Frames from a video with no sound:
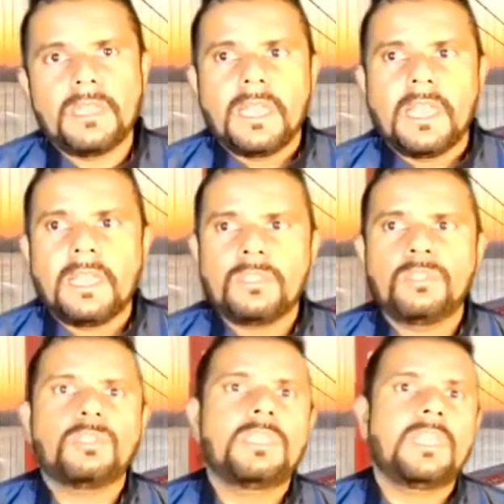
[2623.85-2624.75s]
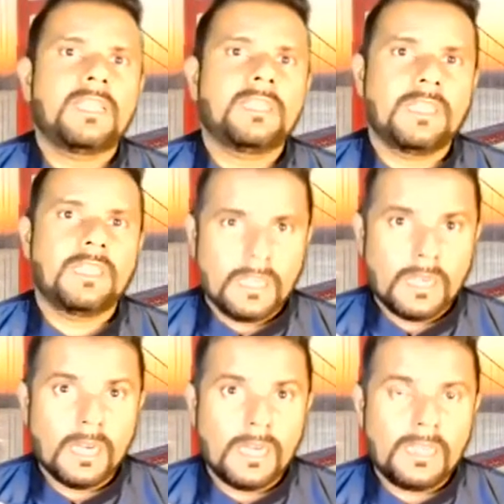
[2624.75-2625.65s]
And you should see as a
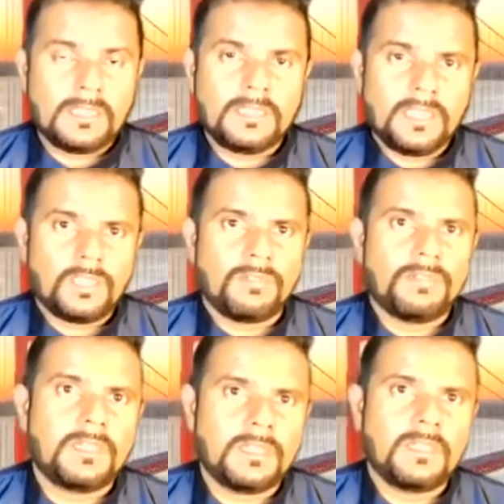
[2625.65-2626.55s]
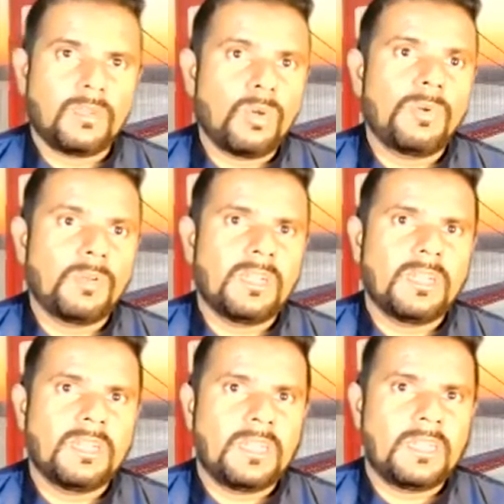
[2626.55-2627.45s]
early stage of the
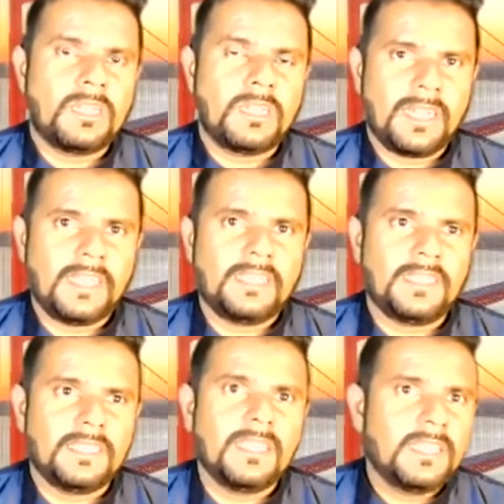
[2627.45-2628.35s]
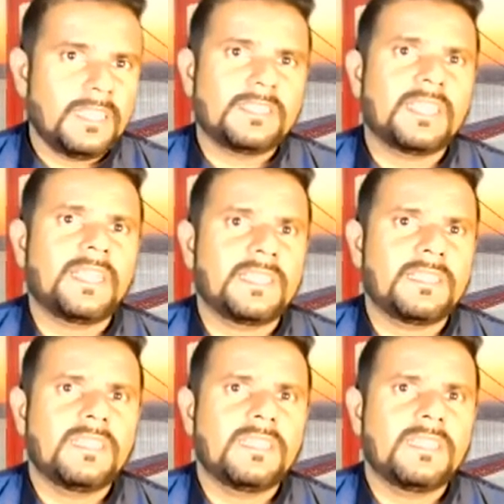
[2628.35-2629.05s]
COVID-19 in China,